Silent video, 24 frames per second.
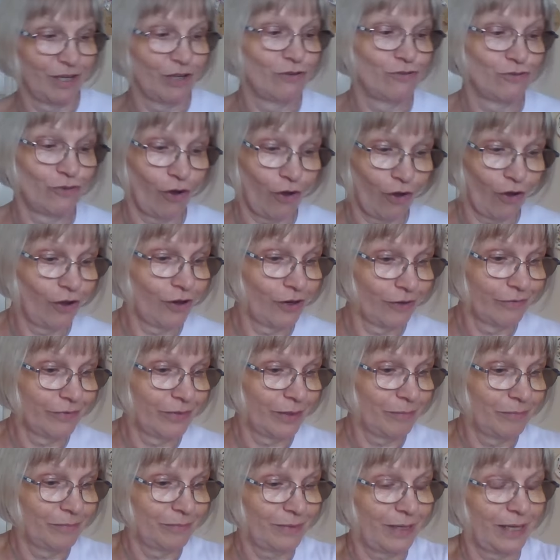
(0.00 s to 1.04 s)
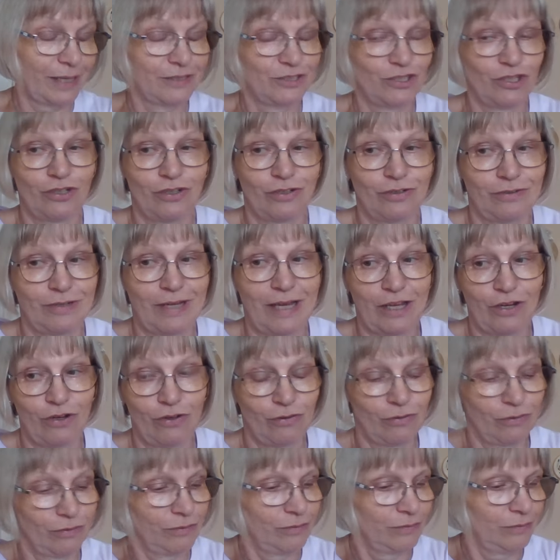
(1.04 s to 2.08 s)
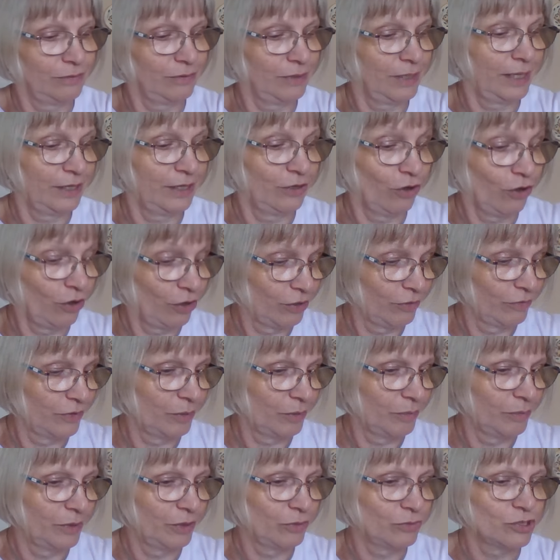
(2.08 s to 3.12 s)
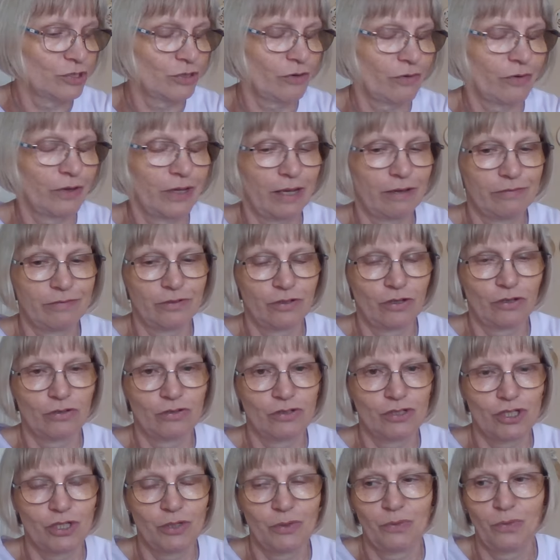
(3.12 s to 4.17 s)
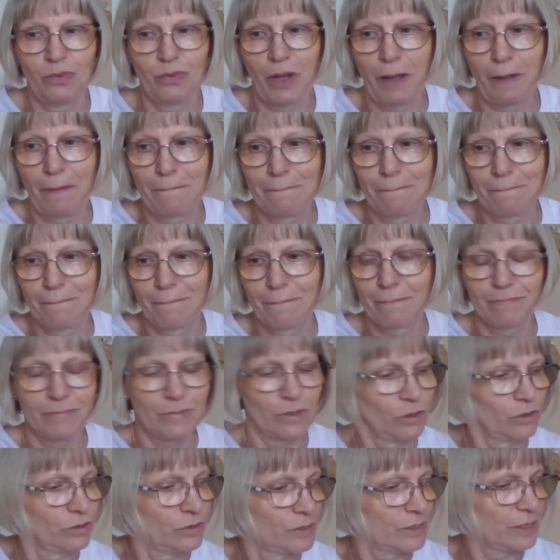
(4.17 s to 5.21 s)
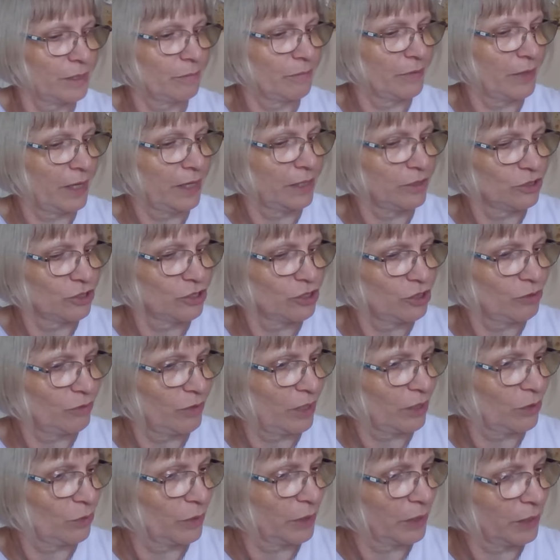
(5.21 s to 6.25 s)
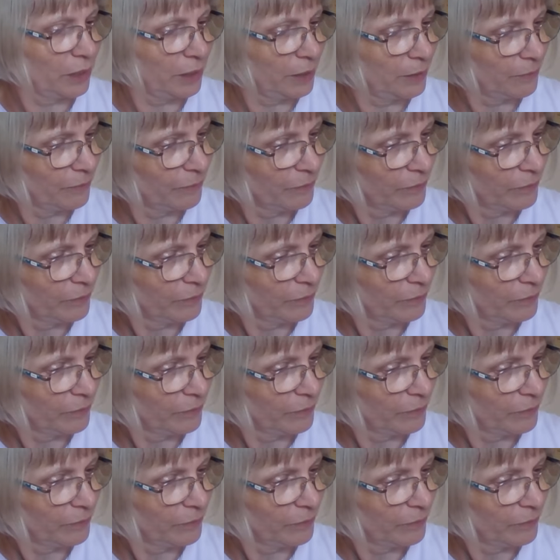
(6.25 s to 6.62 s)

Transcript: Not all of them. I don't like all of them. Oh, sorry, I've forgotten to unzip that. I'll just do that quickly.